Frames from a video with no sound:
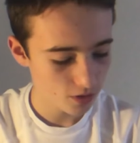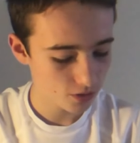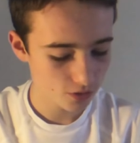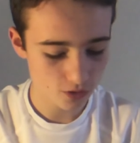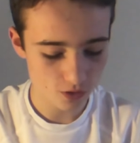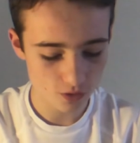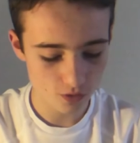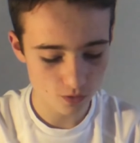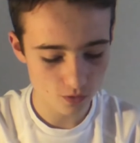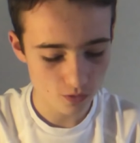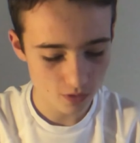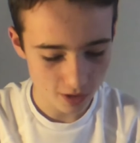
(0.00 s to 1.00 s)

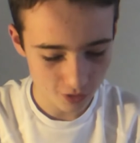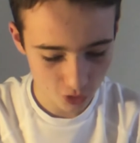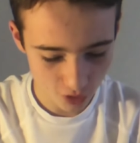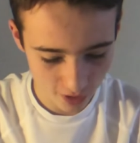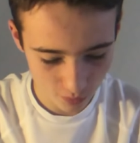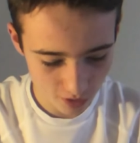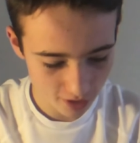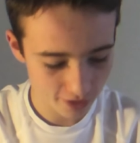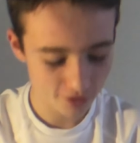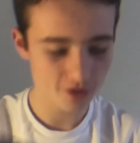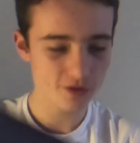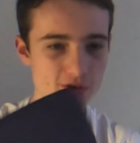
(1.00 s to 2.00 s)
So I'll try and work
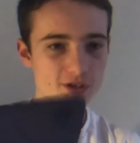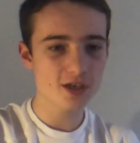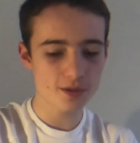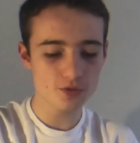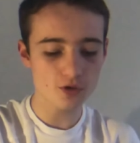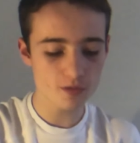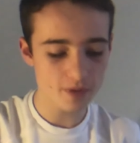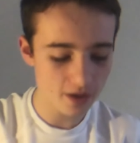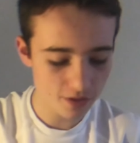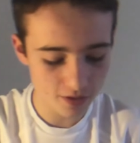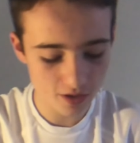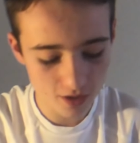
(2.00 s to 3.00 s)
out how this clips on, but I
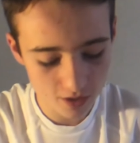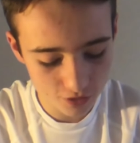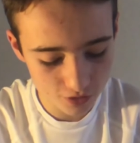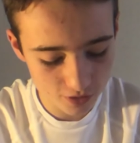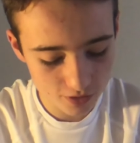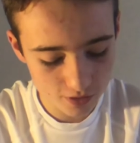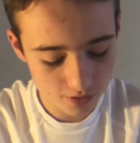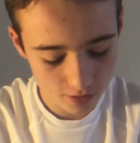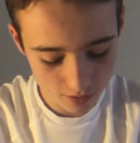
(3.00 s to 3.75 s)
think it just,